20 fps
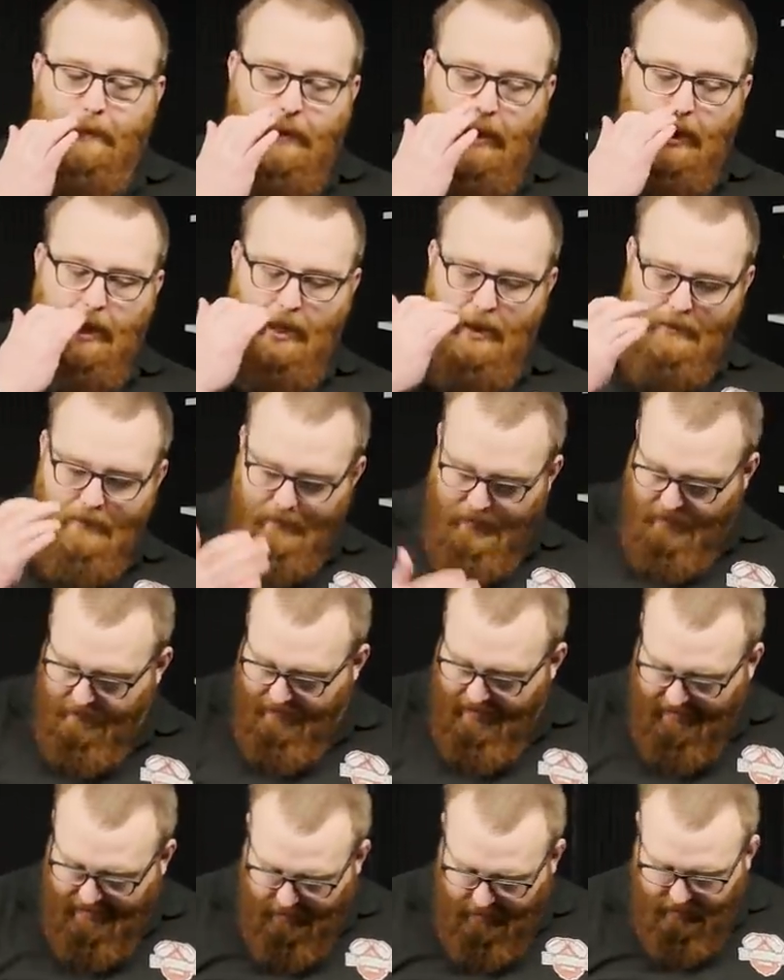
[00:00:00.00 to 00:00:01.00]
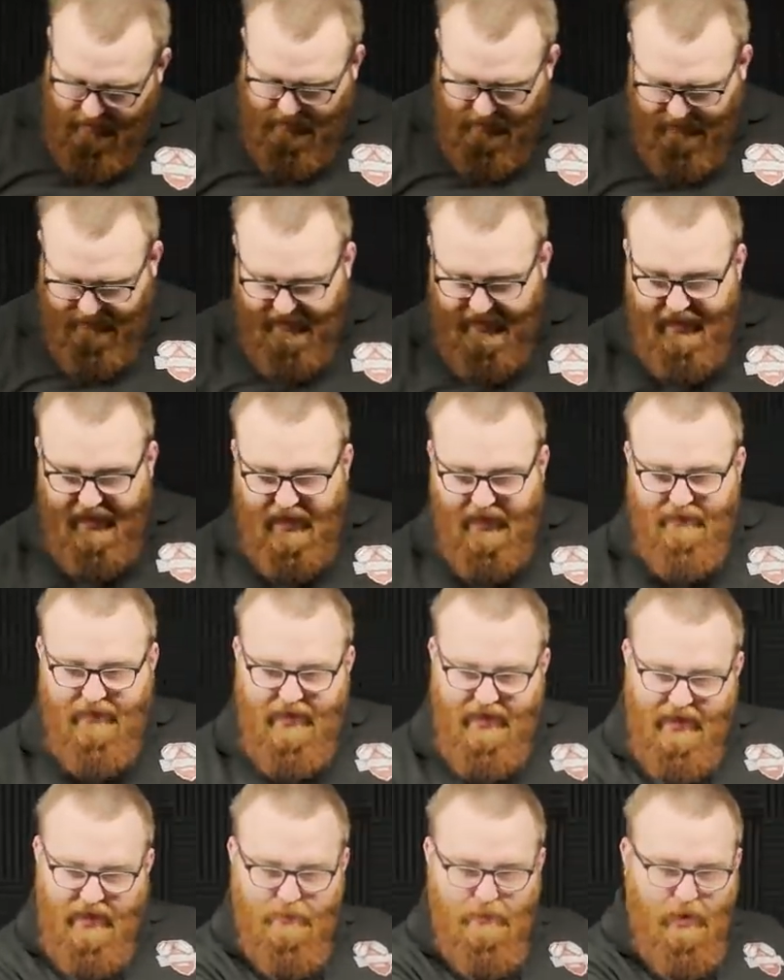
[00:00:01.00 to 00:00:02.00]
Um, the Wraith Lord's moved out here. He can
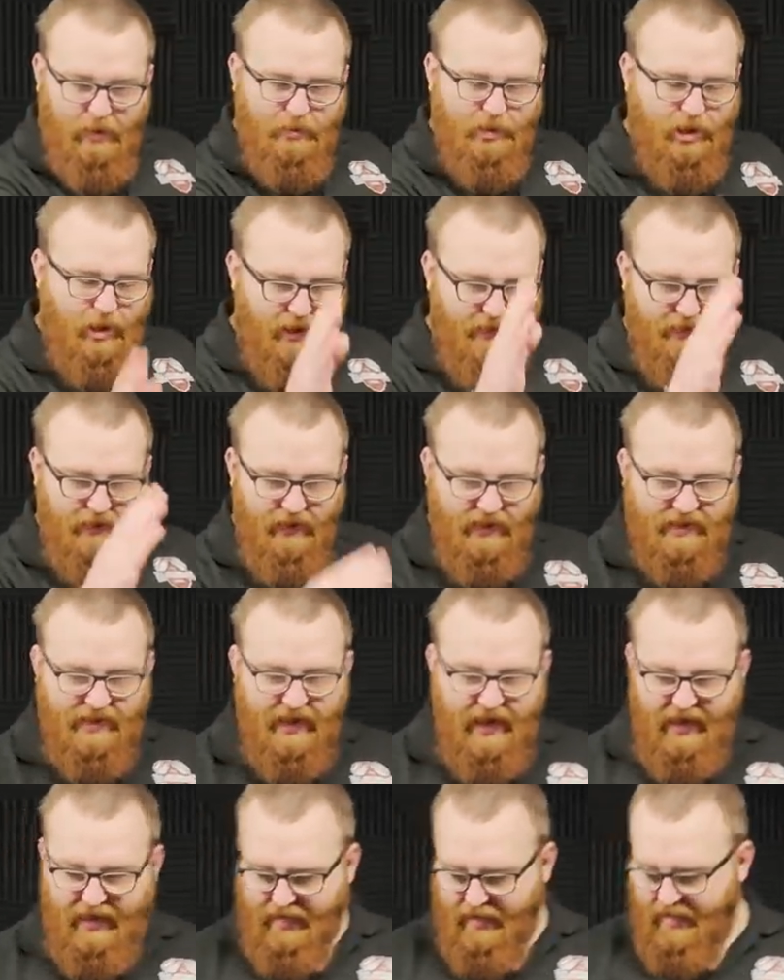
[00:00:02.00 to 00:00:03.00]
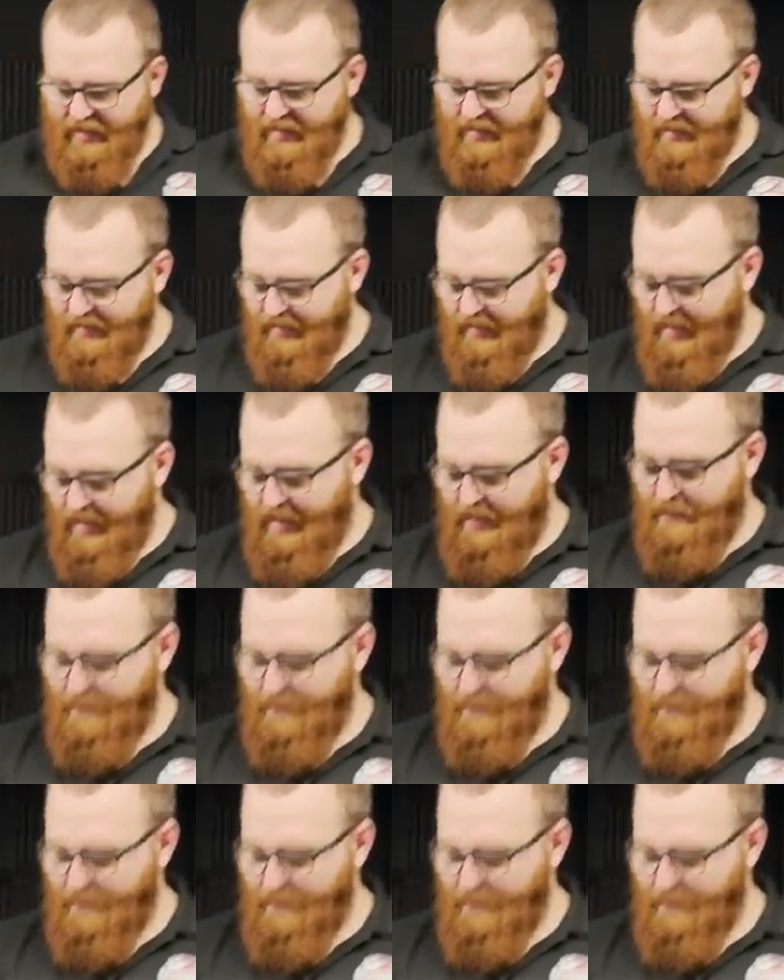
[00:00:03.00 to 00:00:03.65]
get a pop shot off on the tank. No,